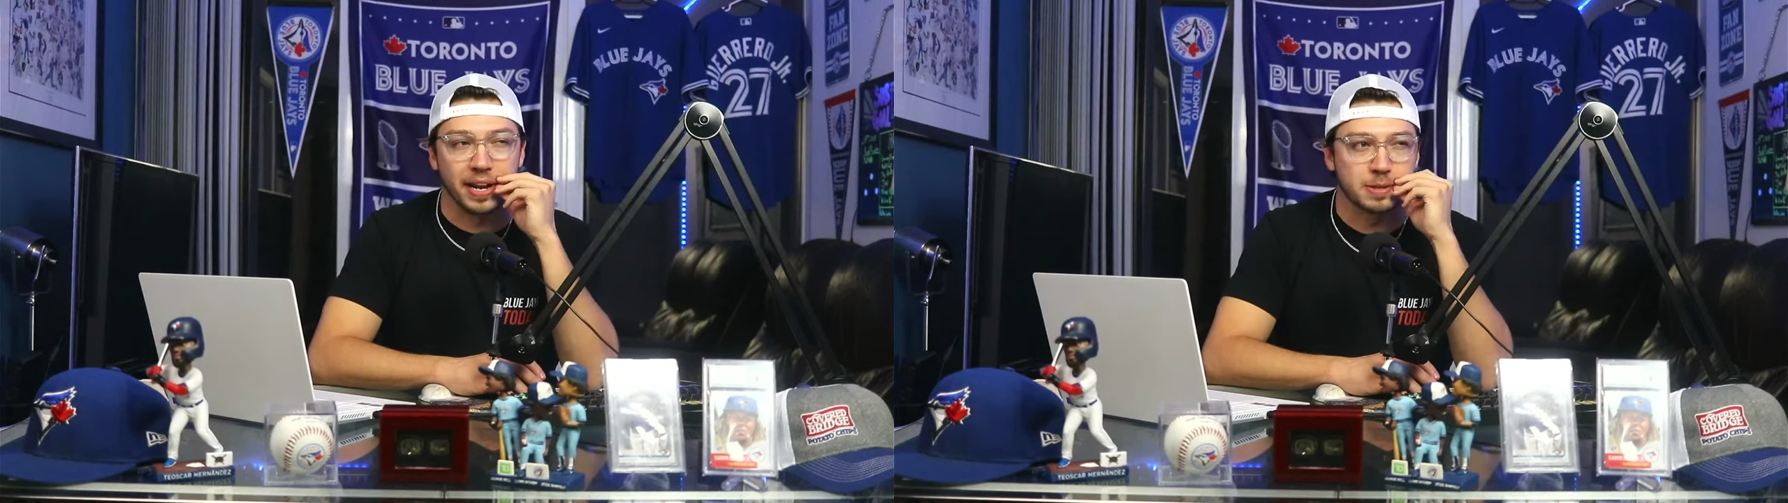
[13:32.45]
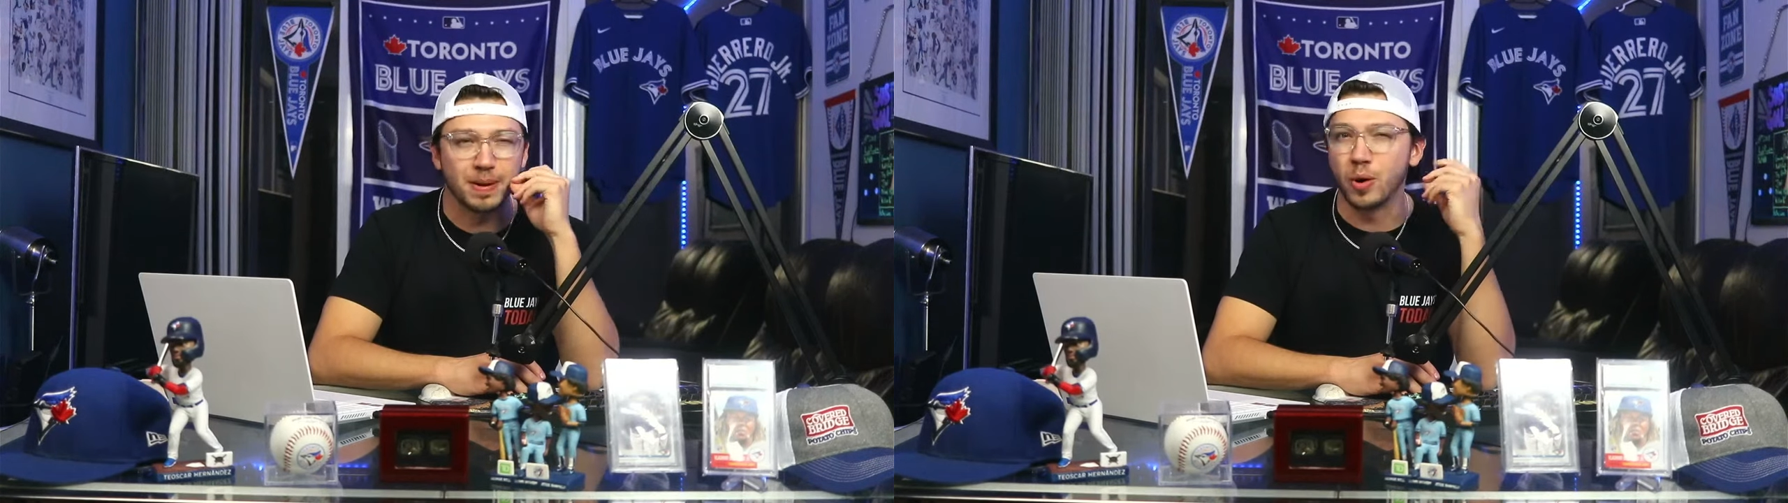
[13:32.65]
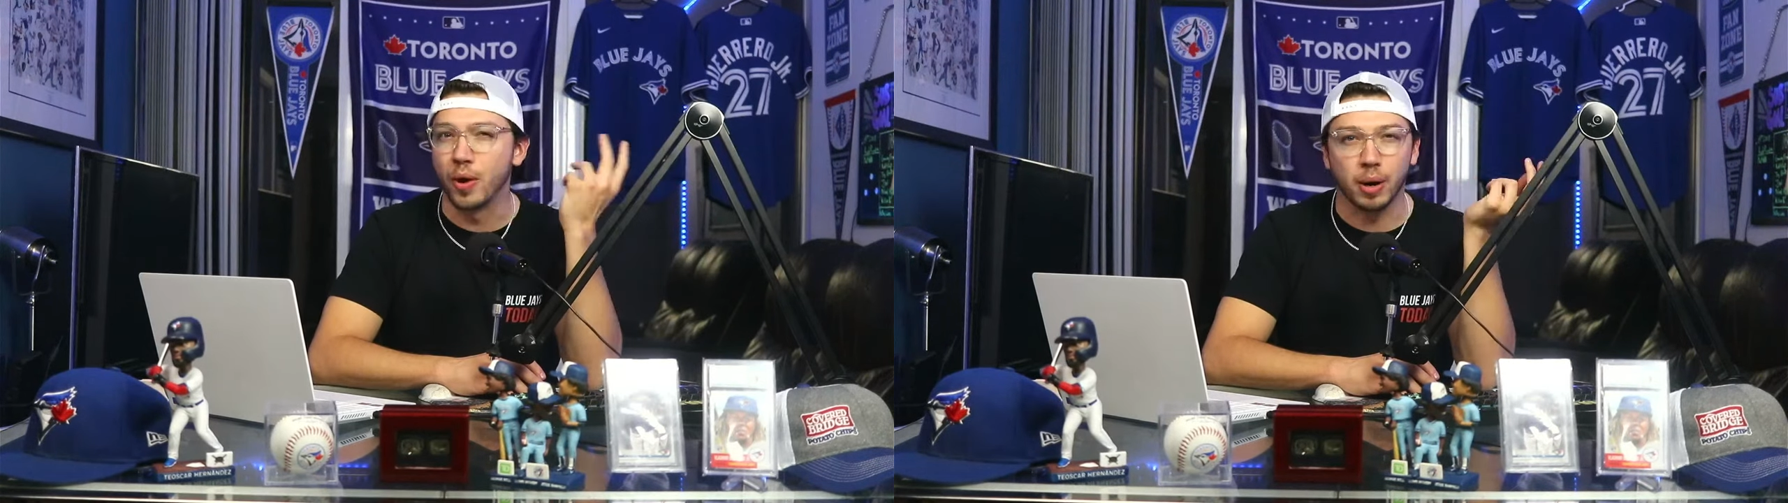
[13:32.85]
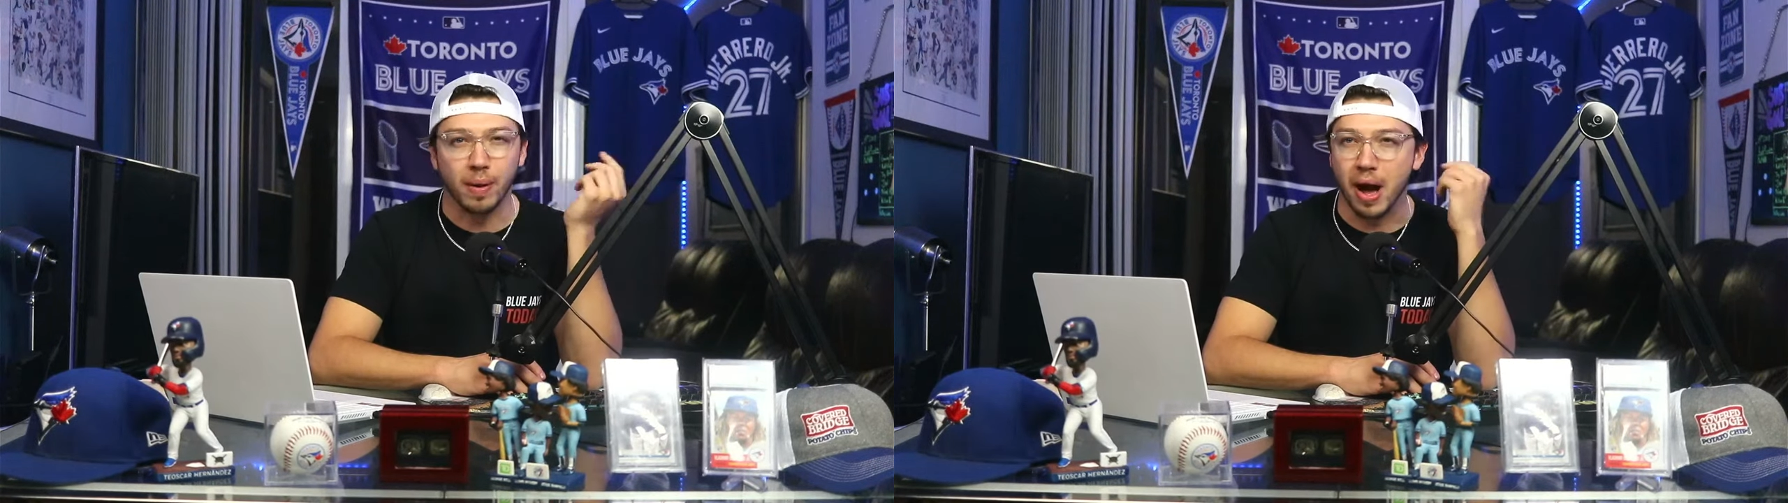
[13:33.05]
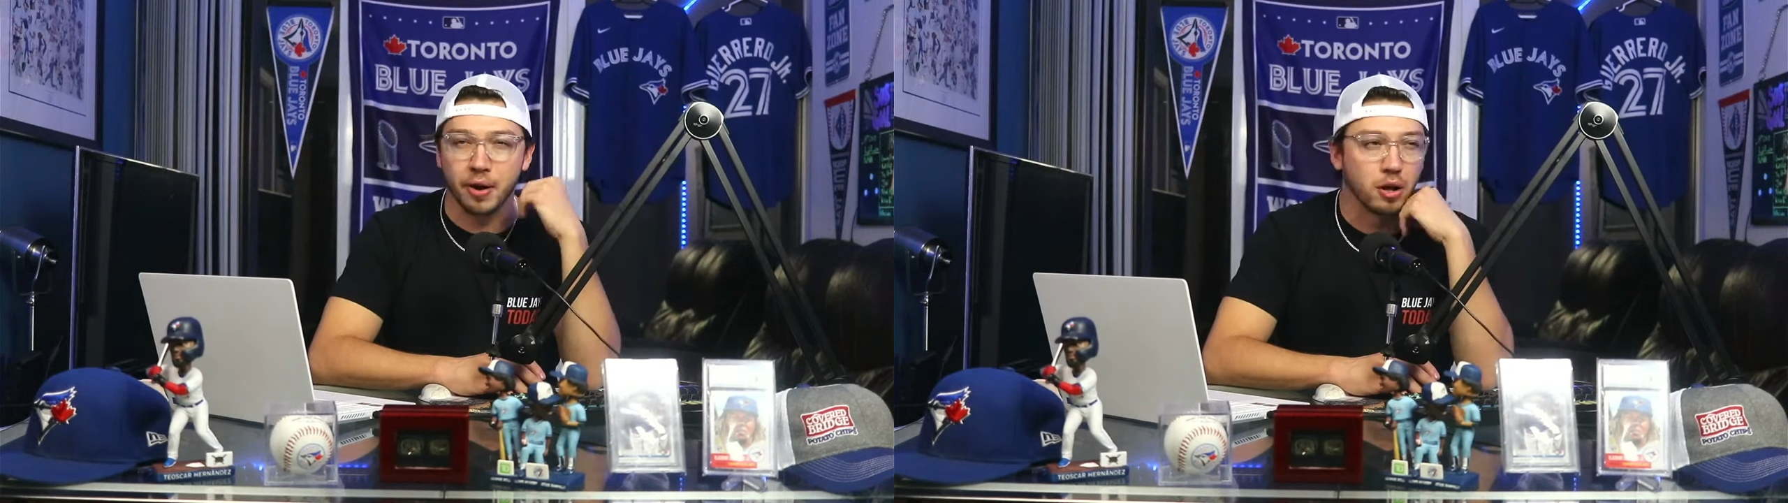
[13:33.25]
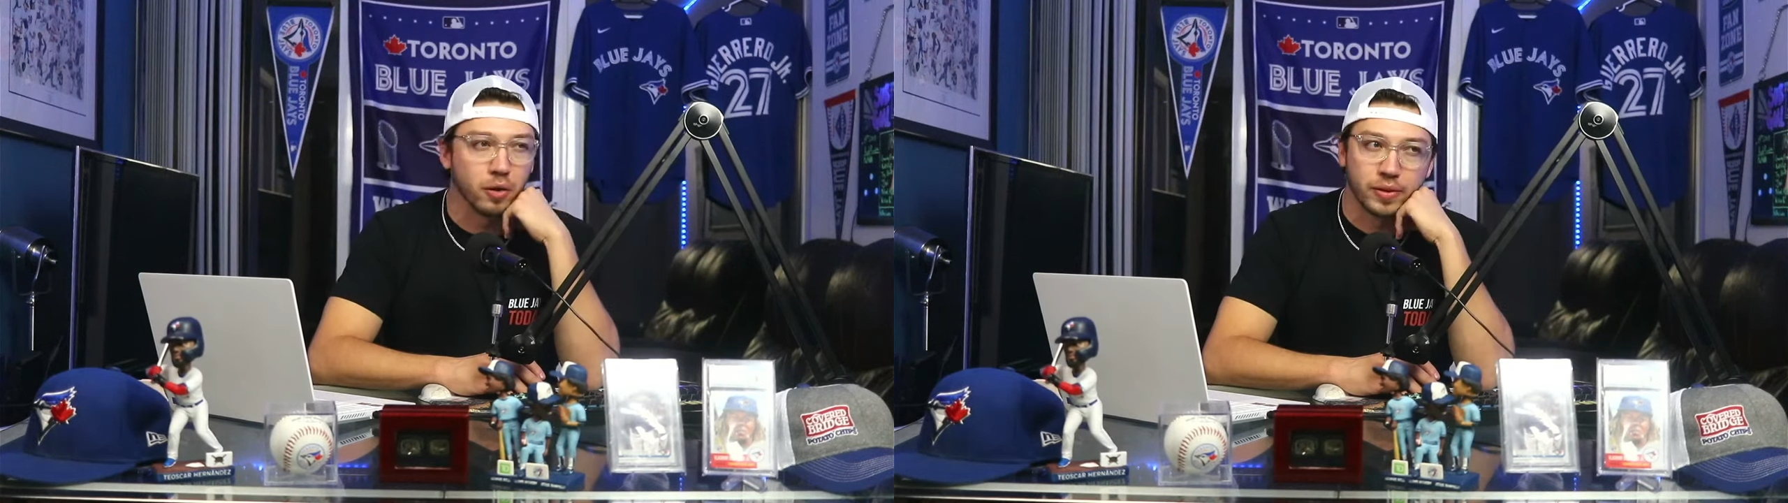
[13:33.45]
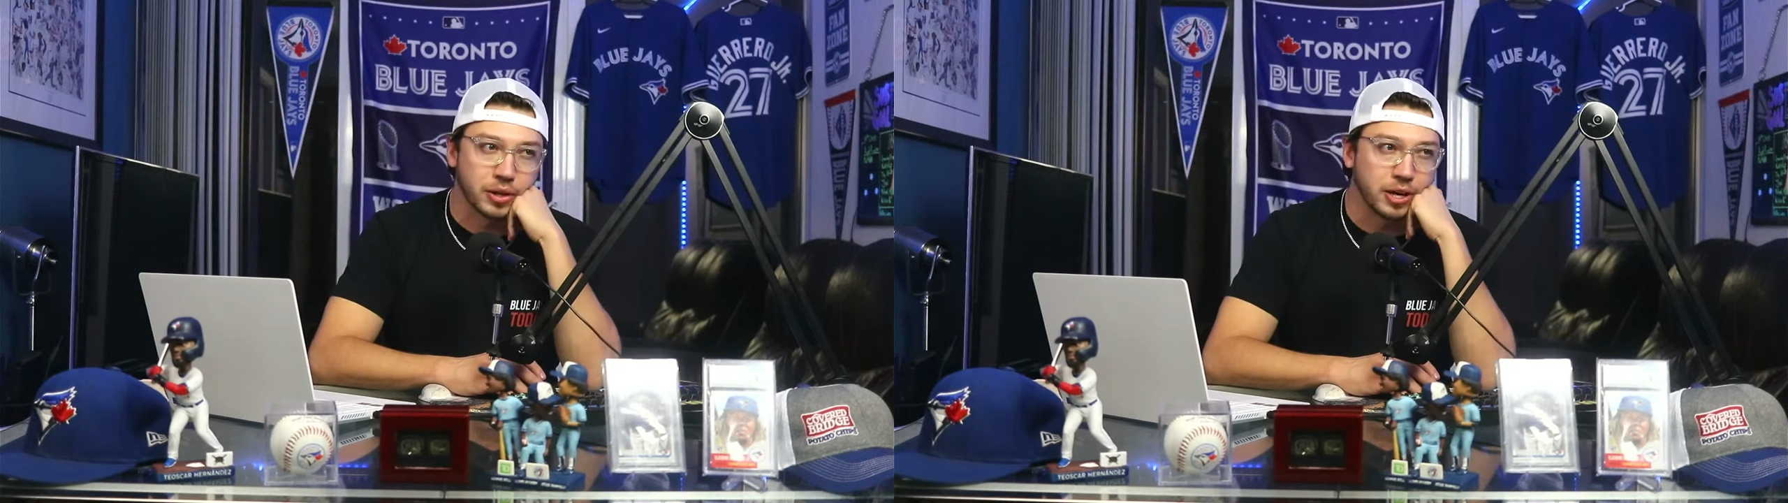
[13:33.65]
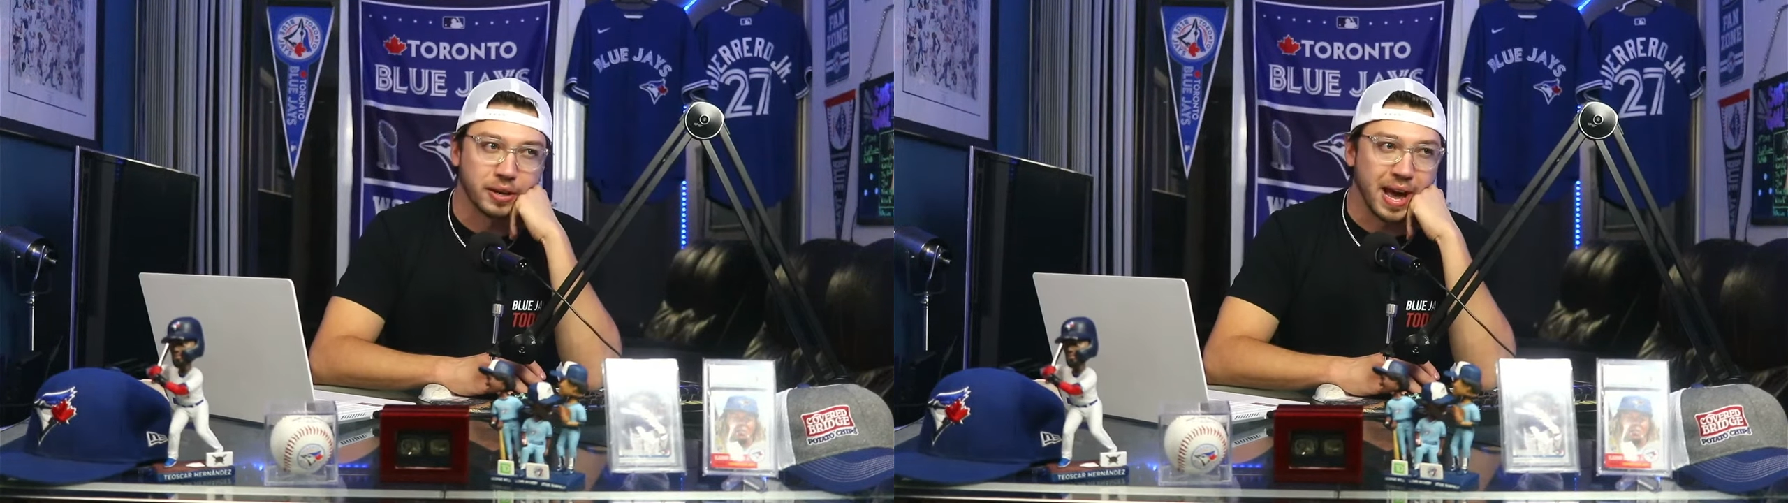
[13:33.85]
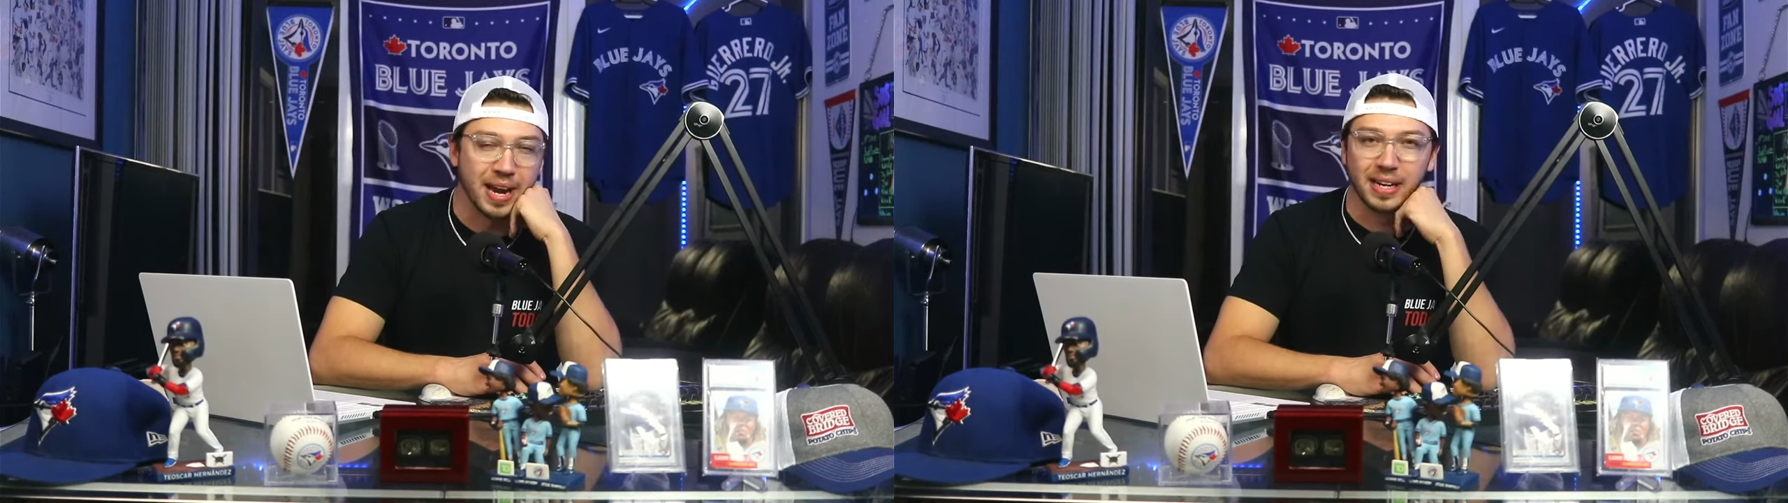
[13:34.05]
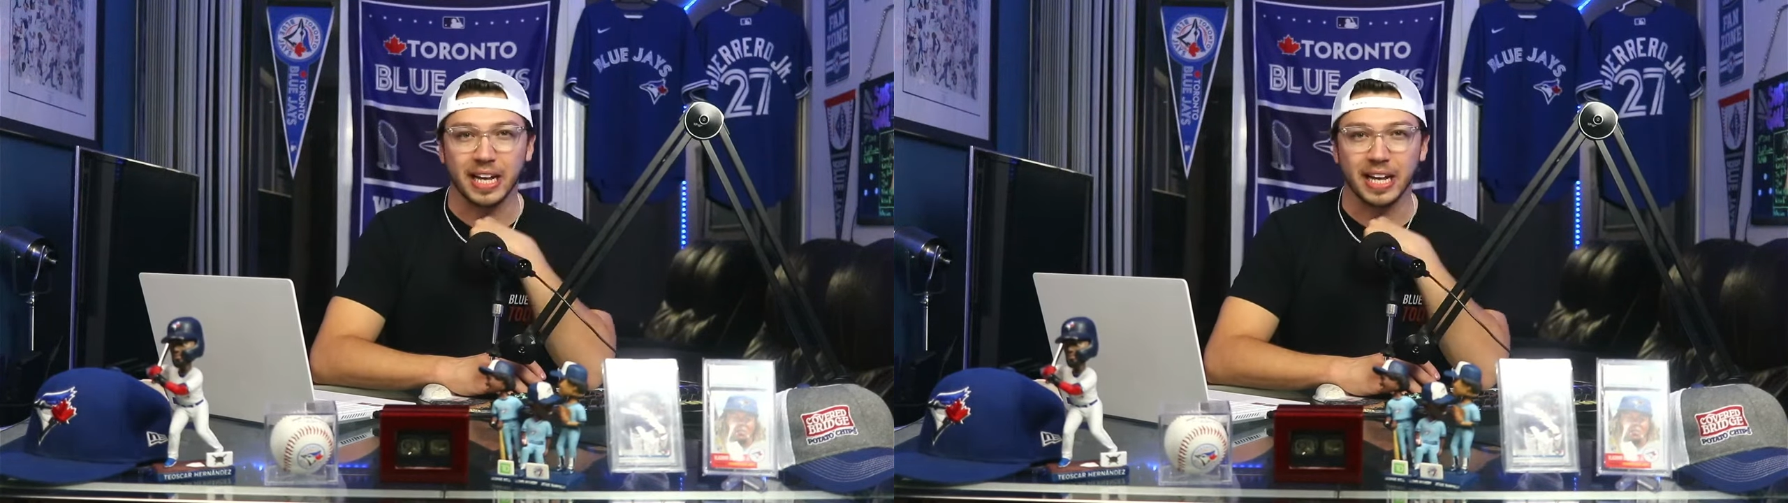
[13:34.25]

And it's been going around all over the internet,